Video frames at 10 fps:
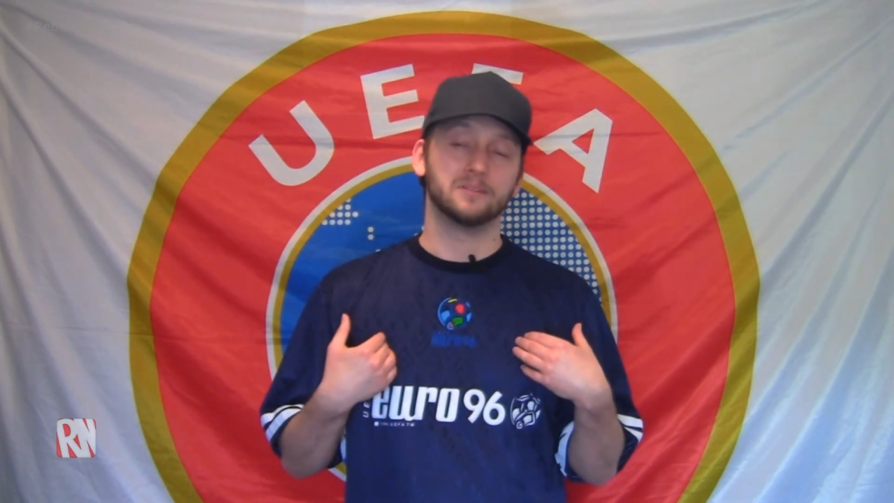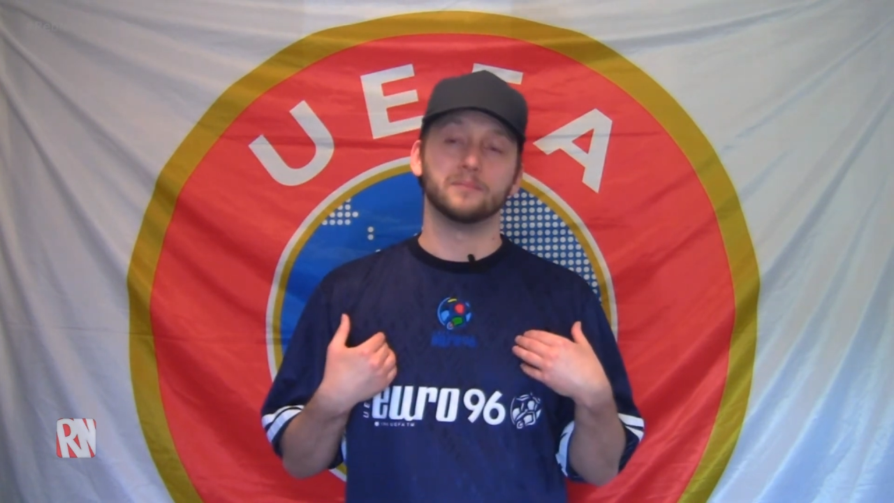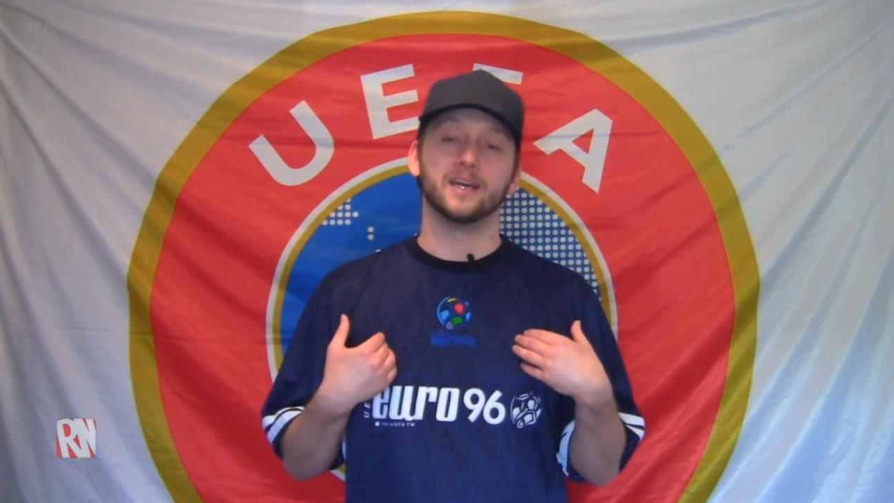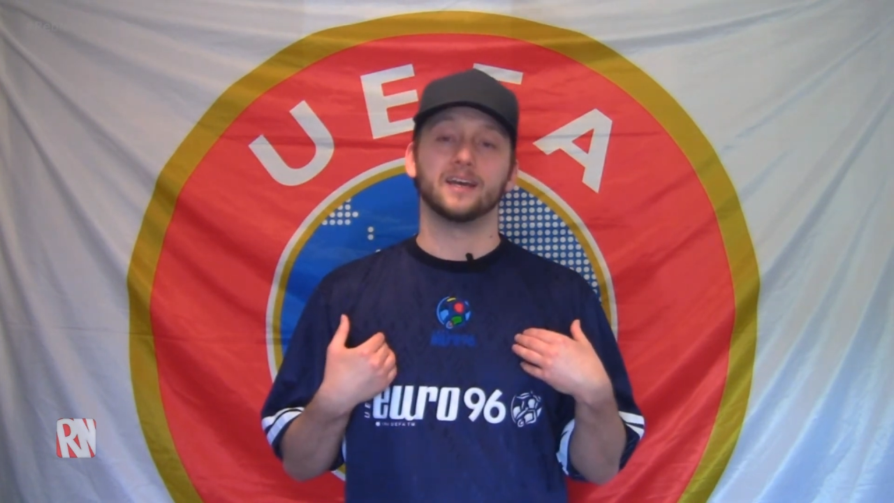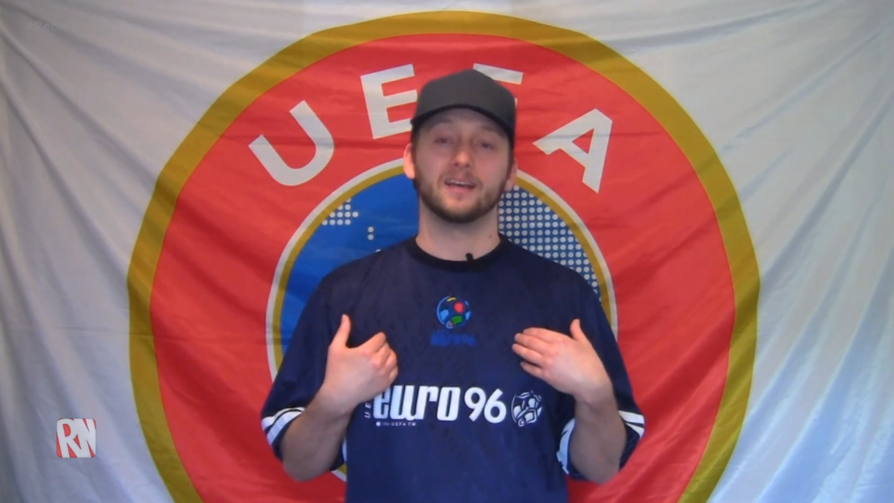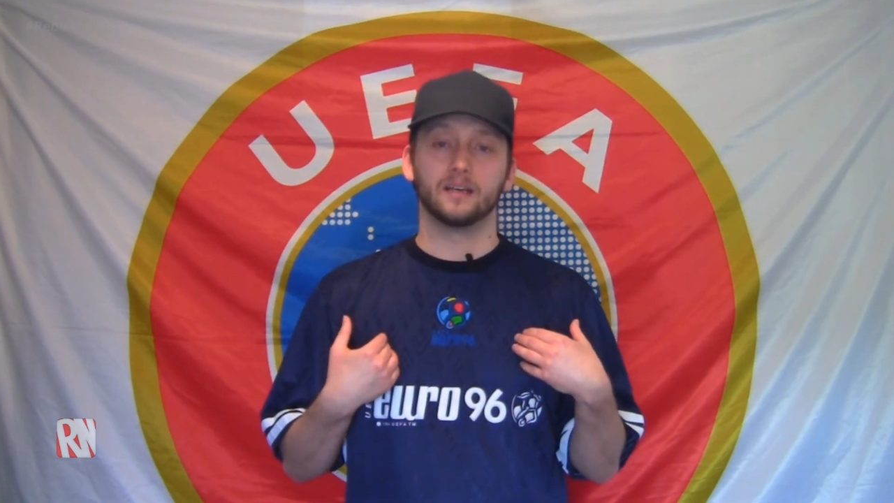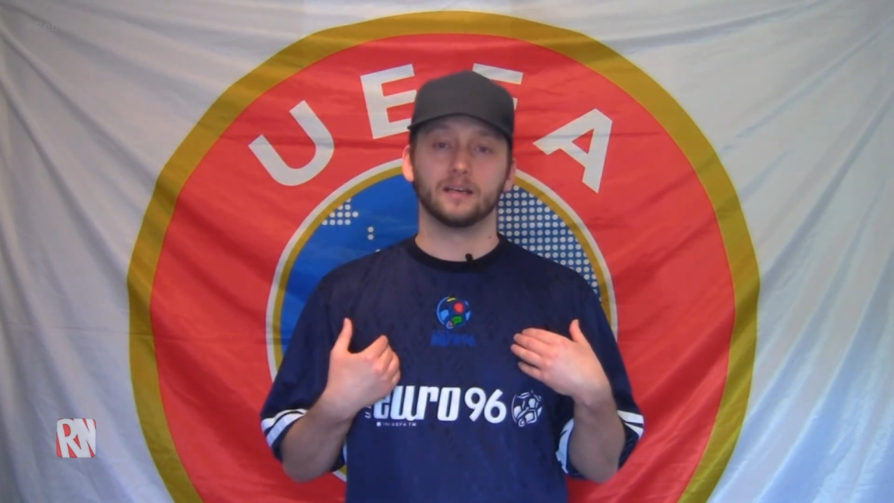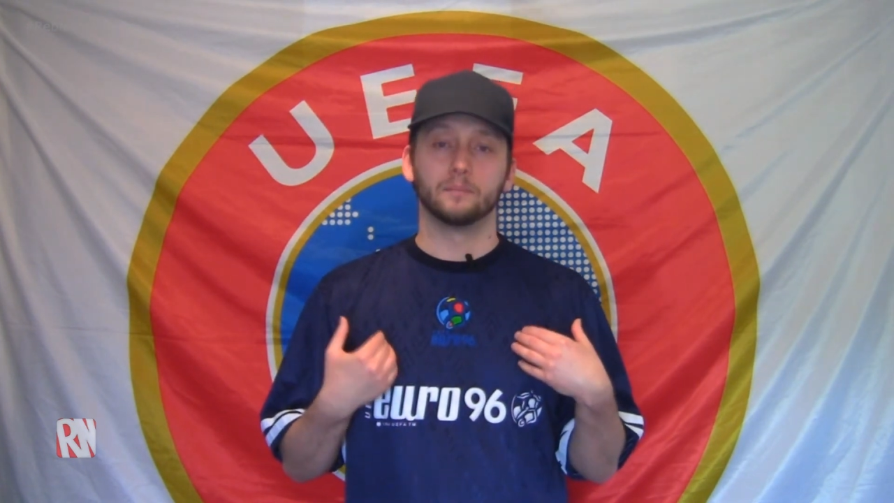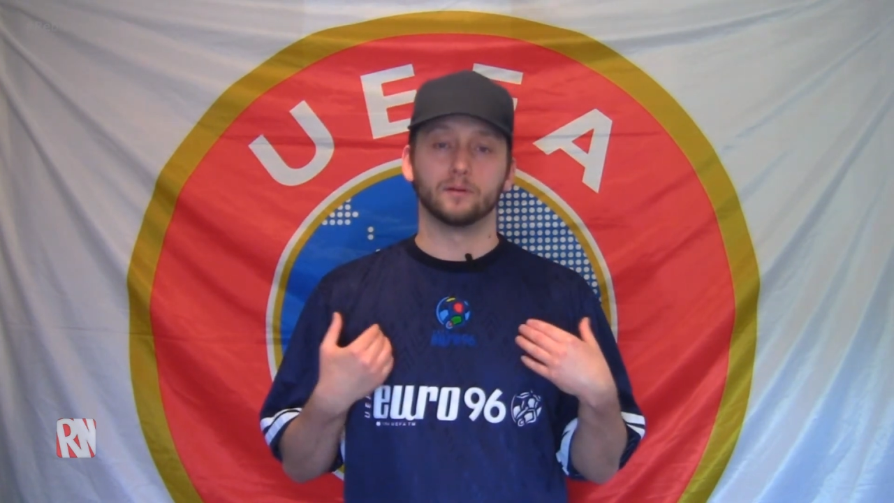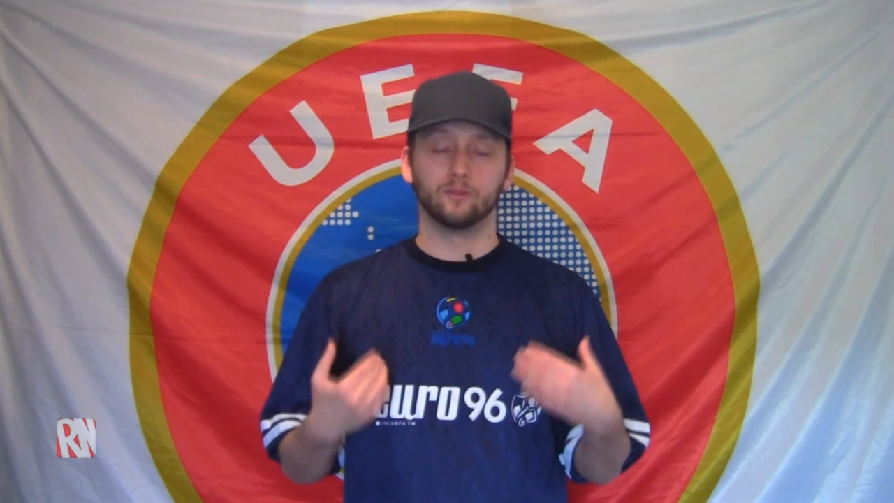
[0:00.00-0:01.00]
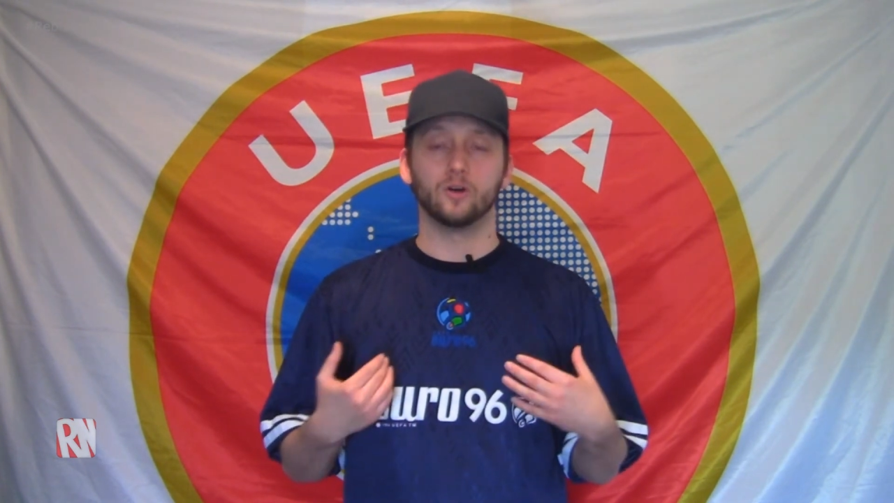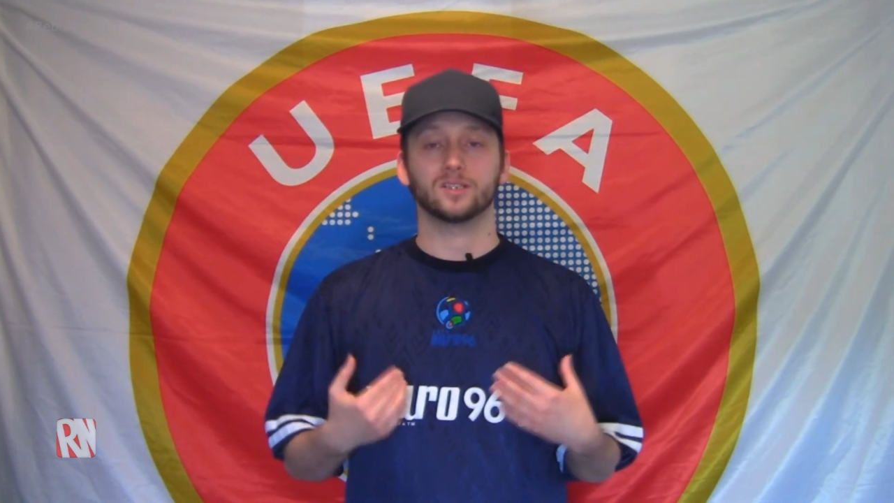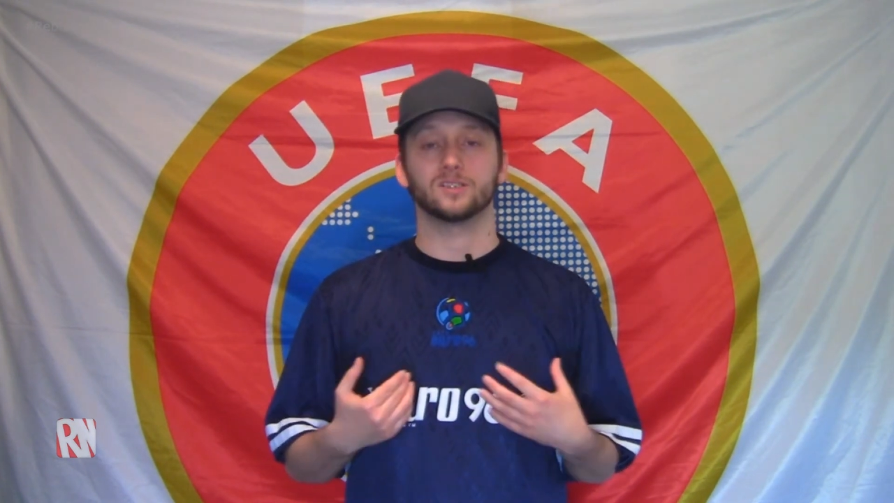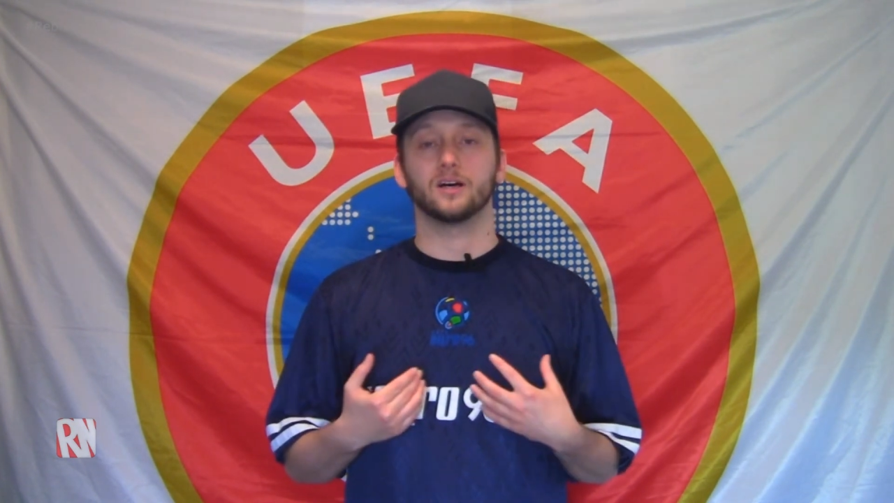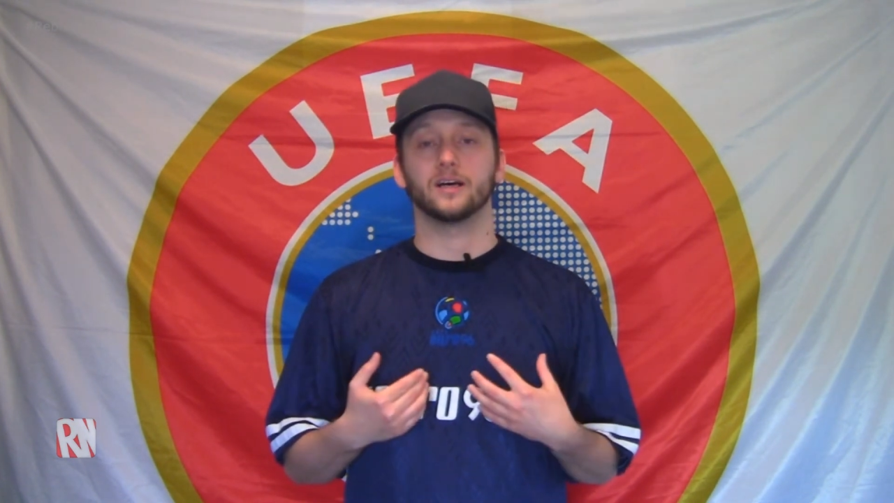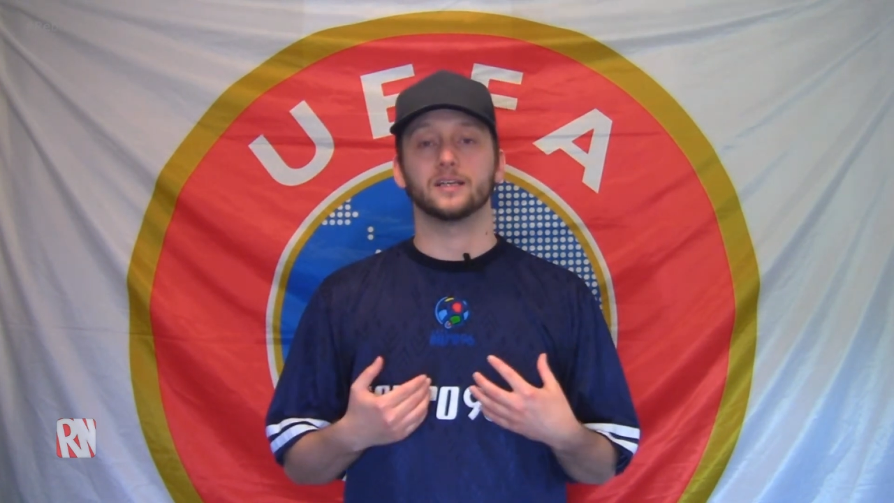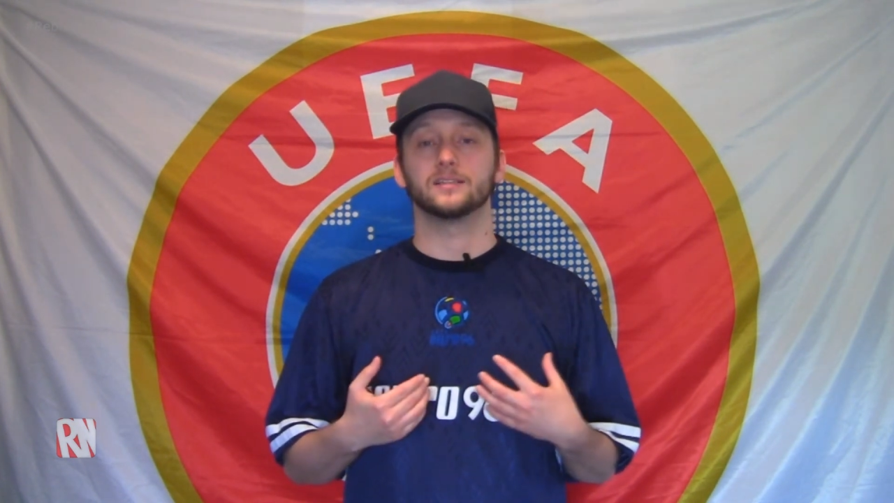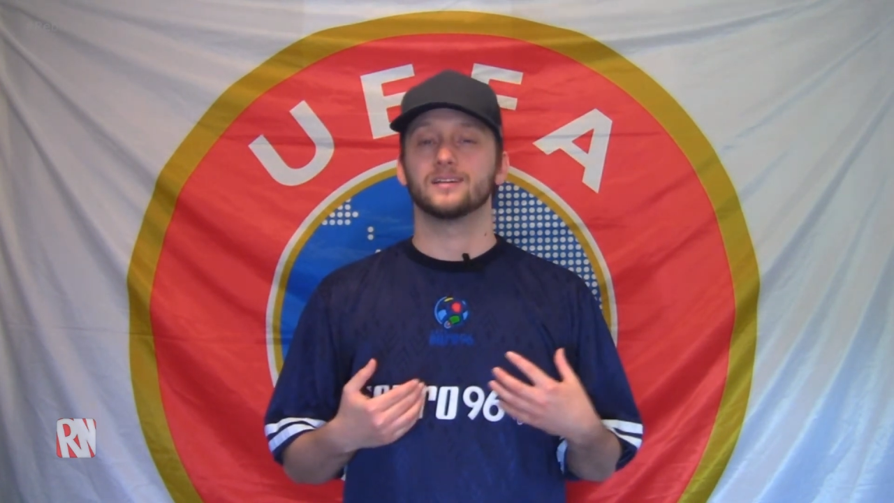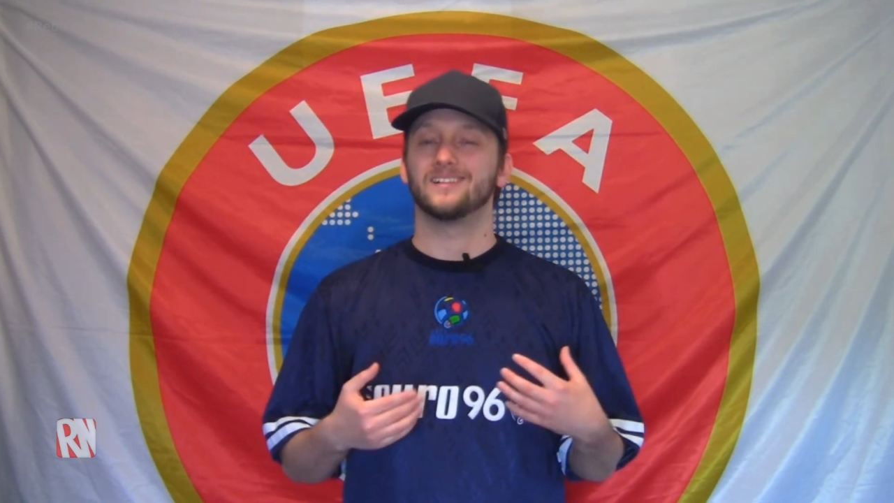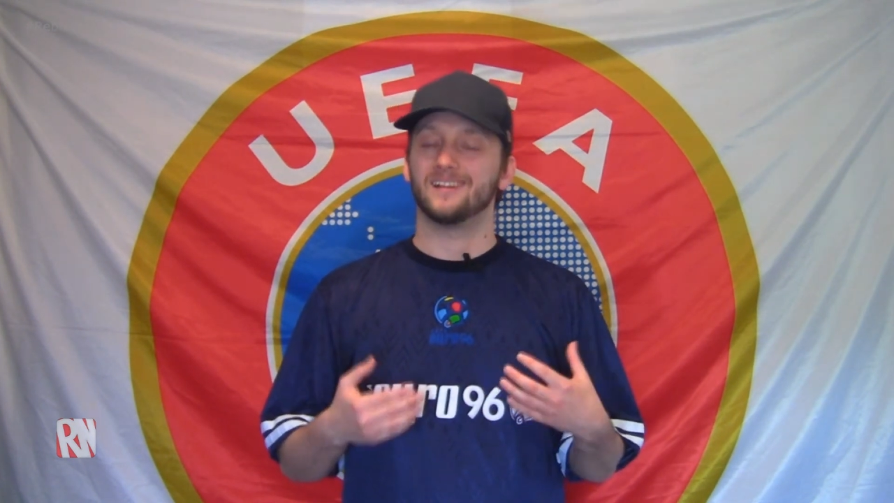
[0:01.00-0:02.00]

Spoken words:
admit, before I started,